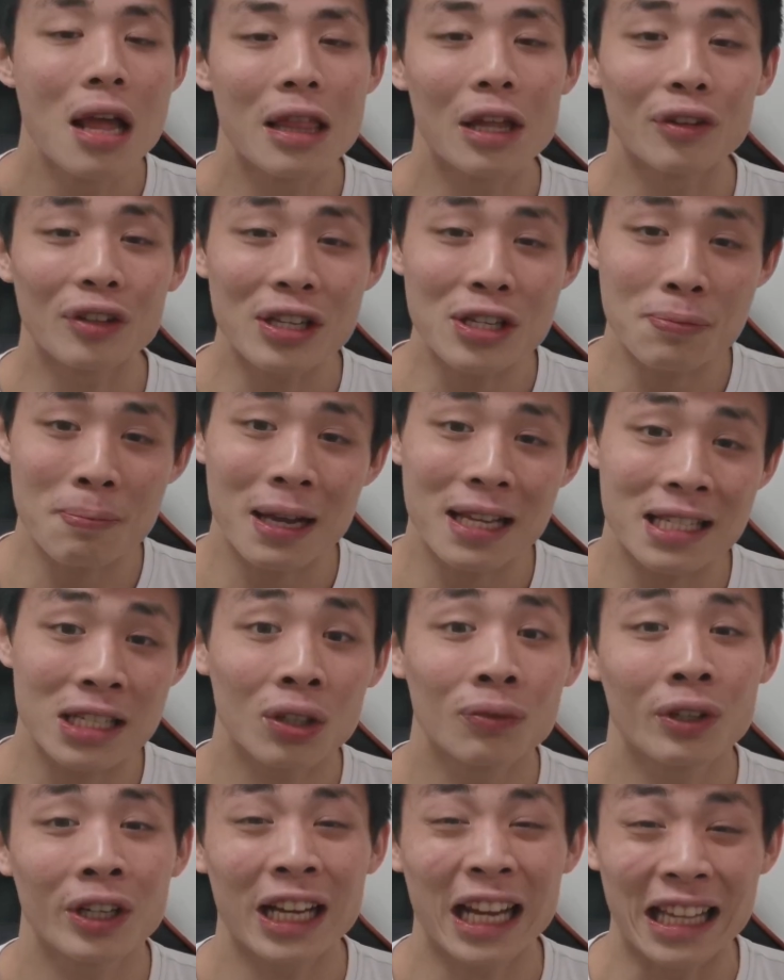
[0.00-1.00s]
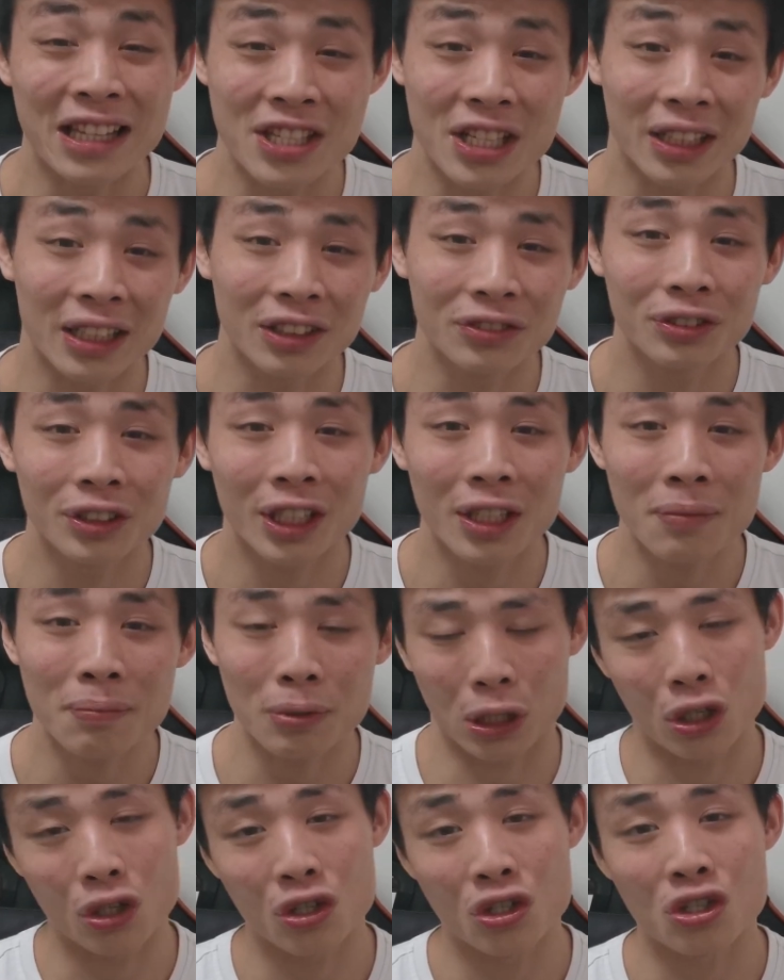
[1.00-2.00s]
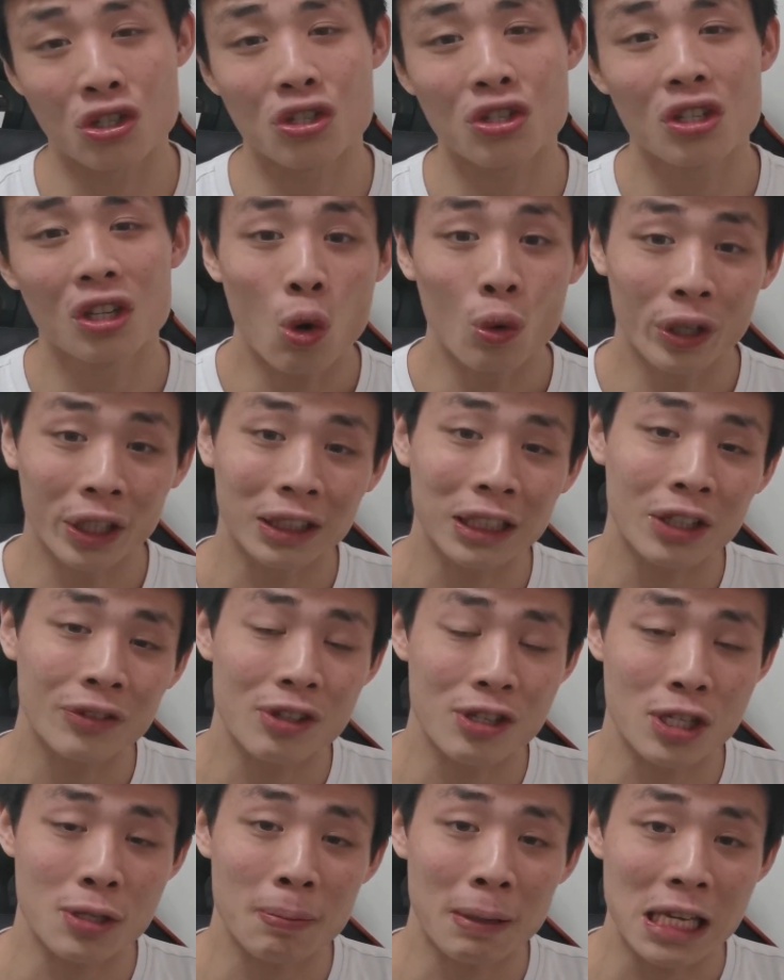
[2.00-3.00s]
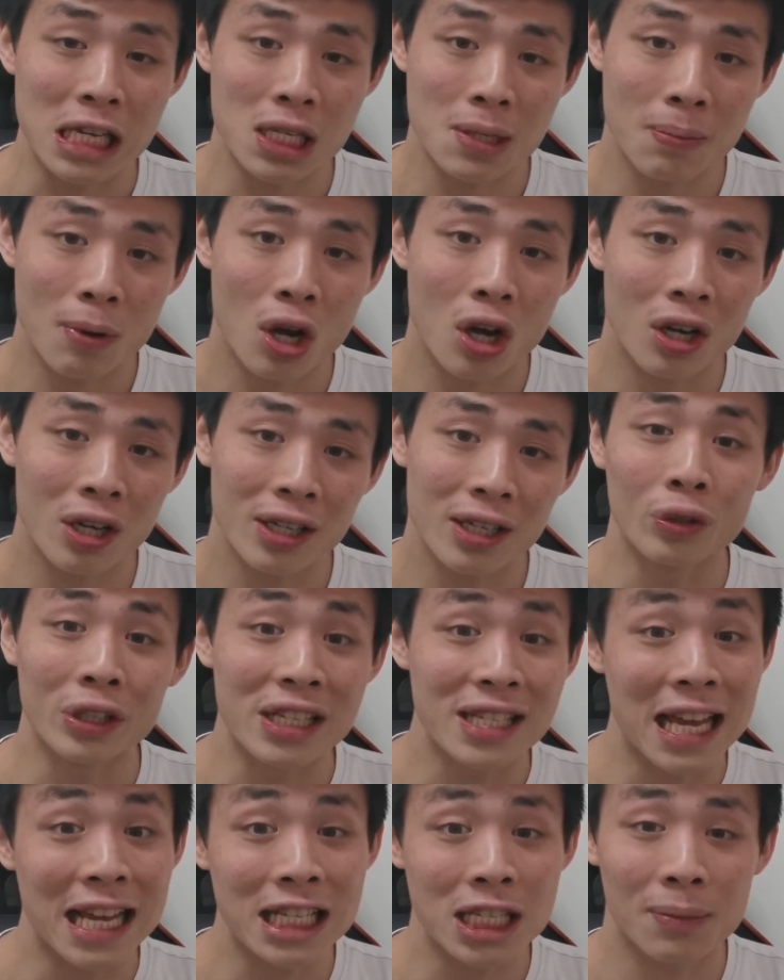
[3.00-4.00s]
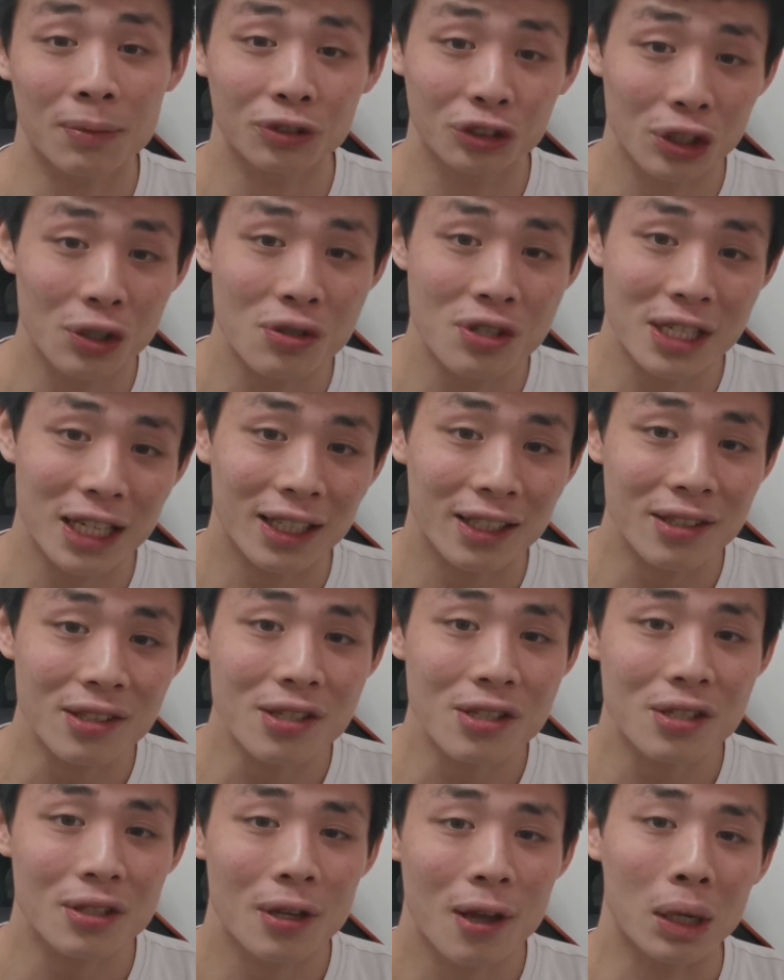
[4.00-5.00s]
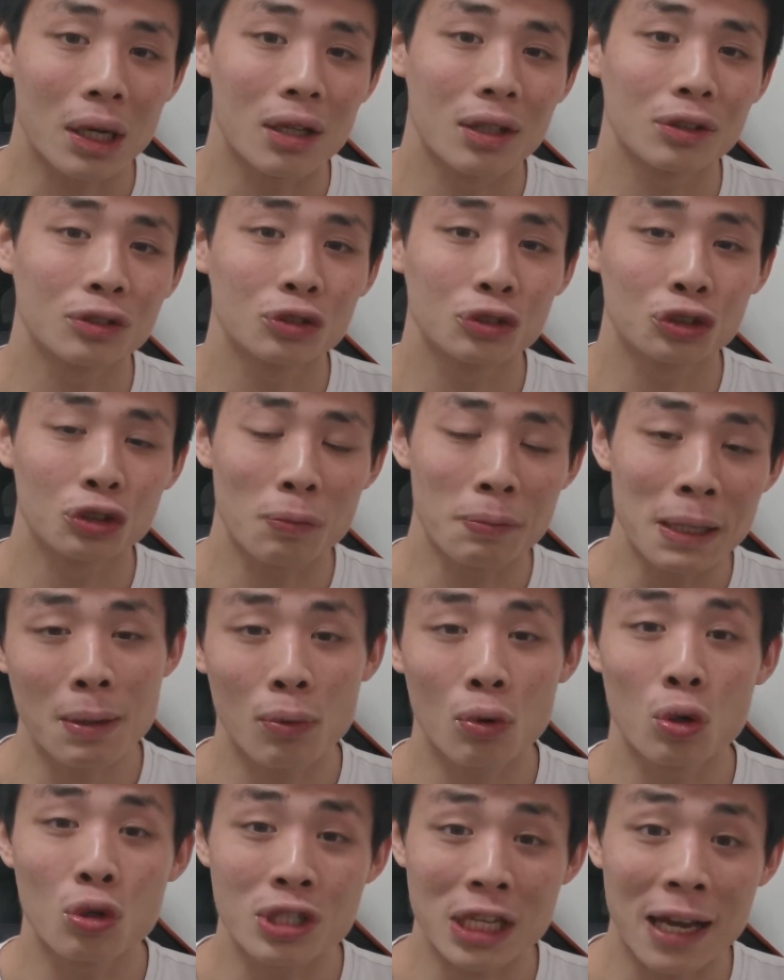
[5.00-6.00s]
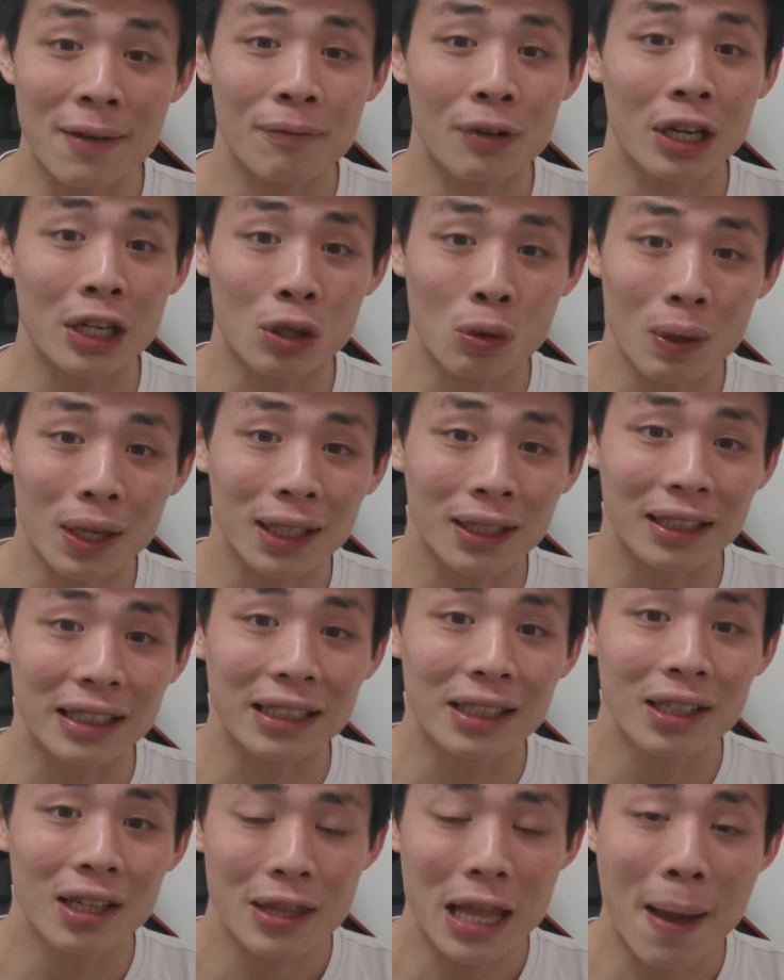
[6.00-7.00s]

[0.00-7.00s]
Now, these might sound very insignificant because holding down the space bar only takes up a few seconds, but for people who type very quickly,